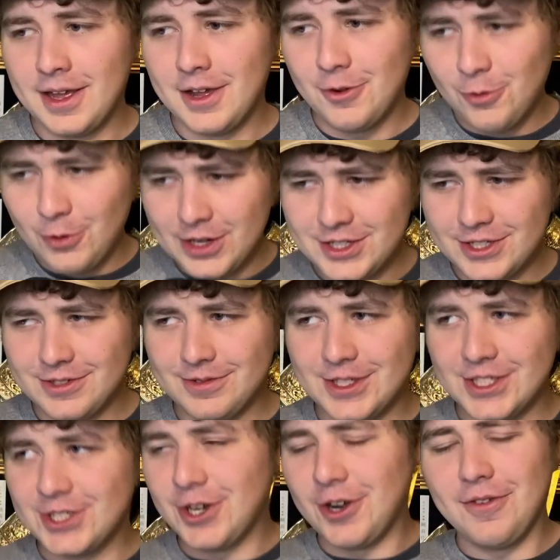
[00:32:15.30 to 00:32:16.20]
which
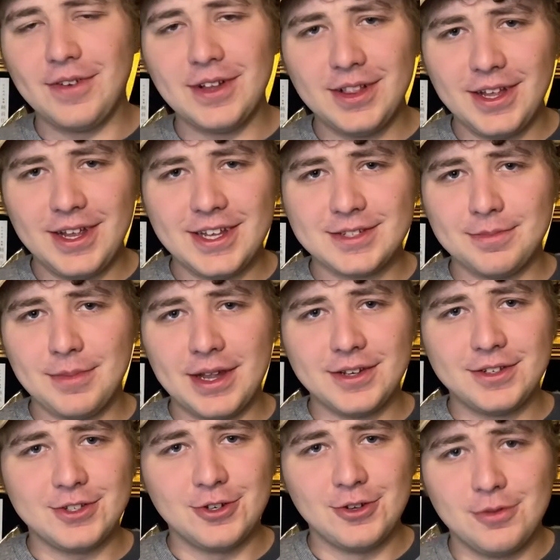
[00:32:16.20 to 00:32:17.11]
deservedly is
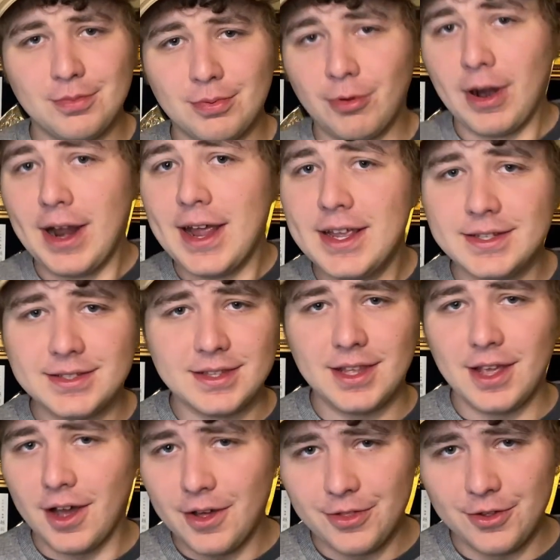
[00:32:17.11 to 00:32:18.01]
meant to praise
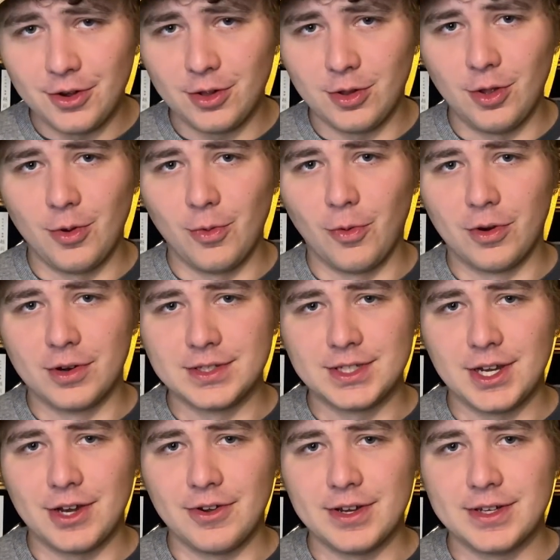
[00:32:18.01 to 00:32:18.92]
the other Clone War
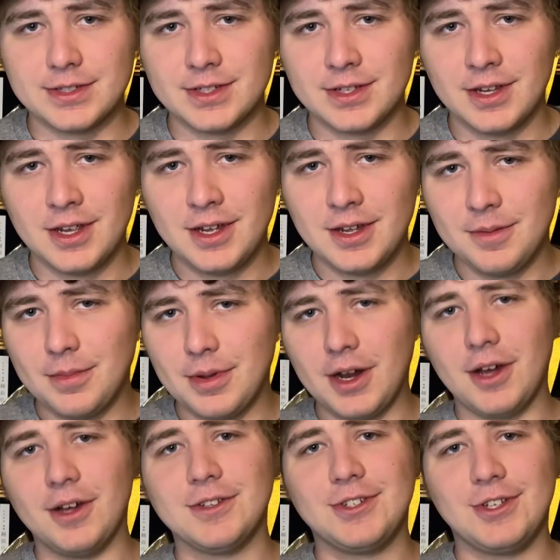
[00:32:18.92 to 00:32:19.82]
series, but
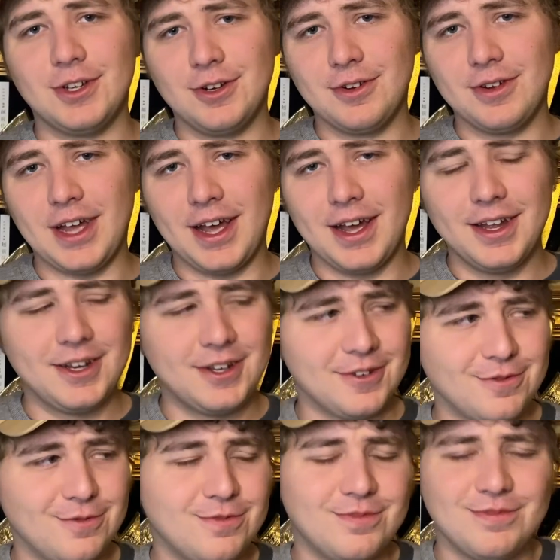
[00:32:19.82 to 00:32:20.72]
also kind
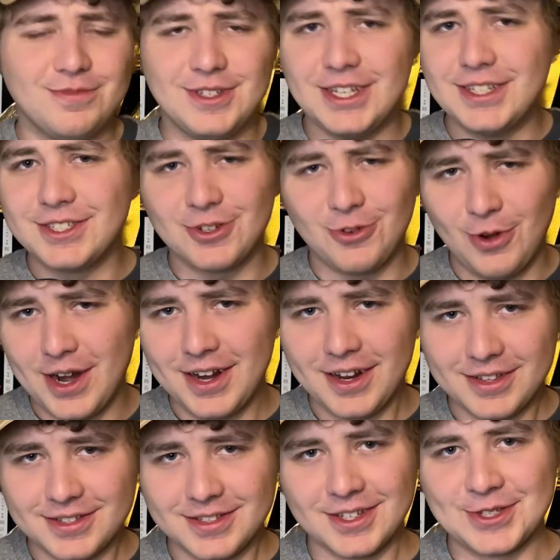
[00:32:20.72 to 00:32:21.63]
of
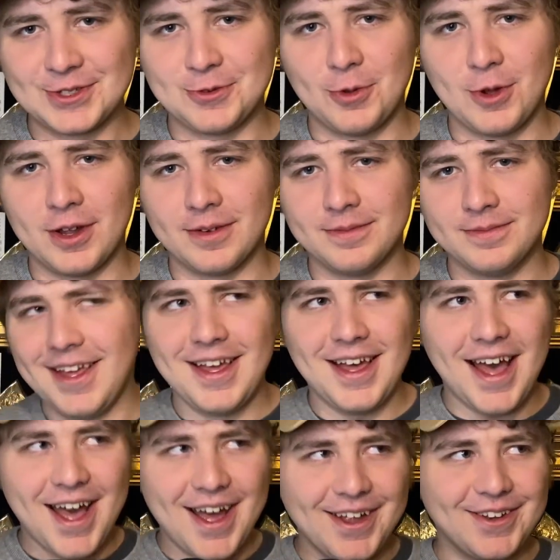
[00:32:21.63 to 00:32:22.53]
discredits this one.
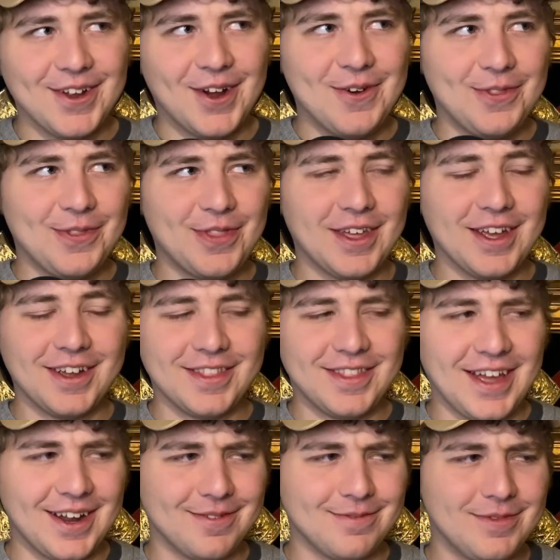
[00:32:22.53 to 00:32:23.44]
I don't think
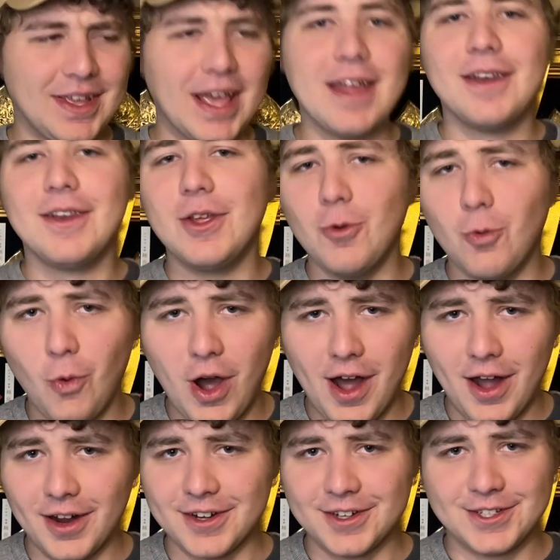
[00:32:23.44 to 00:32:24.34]
that Genndy
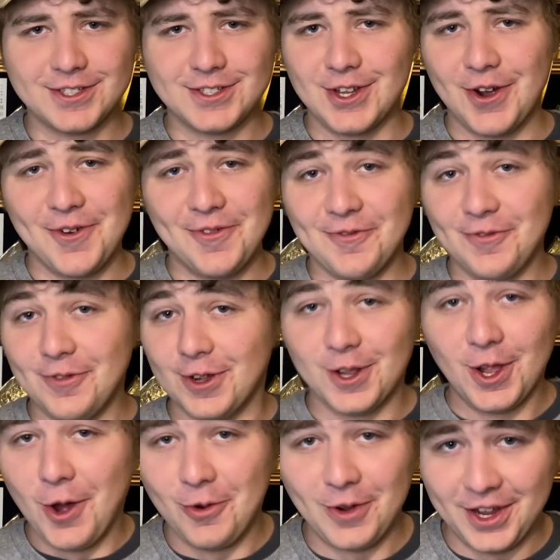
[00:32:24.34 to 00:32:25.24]
walked so
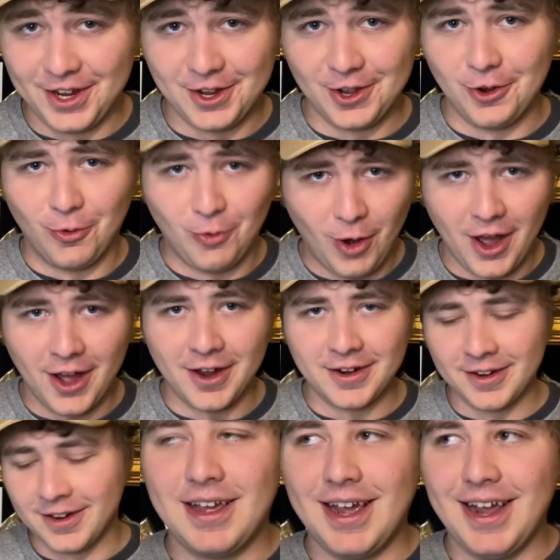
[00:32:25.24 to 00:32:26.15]
Filoni could
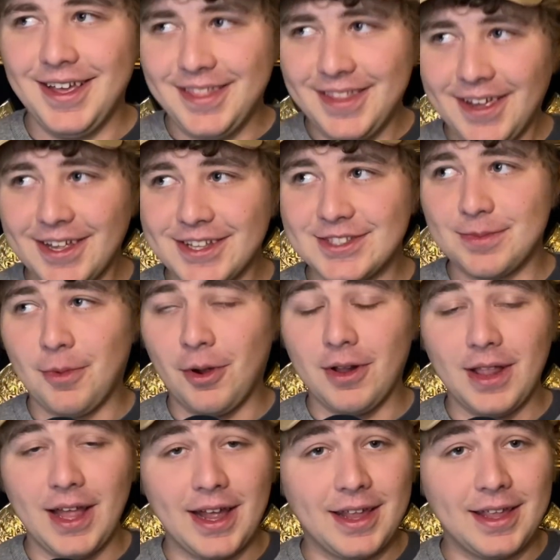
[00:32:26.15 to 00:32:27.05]
run. I think it's more
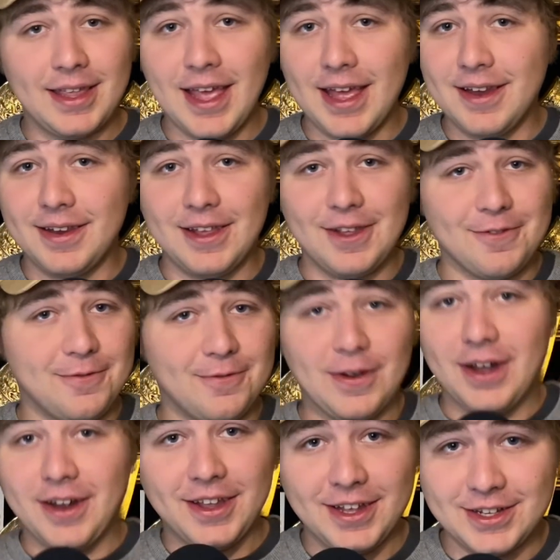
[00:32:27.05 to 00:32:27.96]
like Genndy
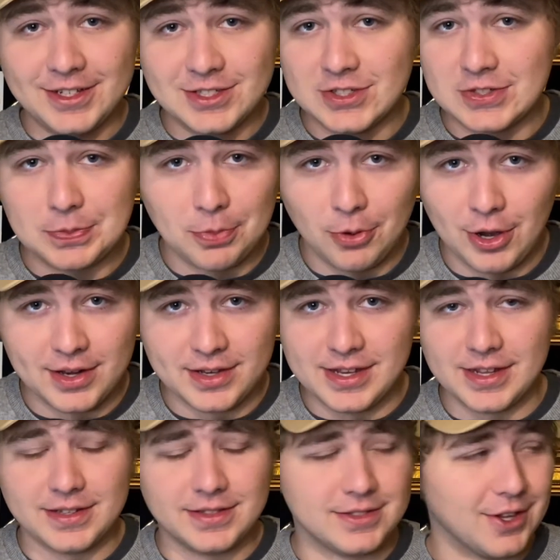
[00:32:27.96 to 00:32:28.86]
fucking
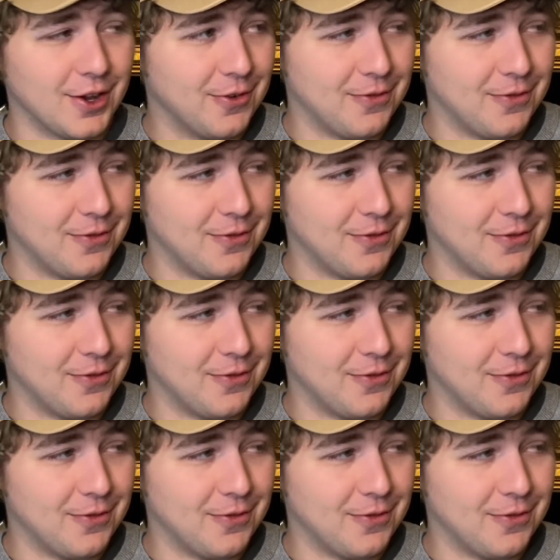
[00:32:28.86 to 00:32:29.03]
sprinted so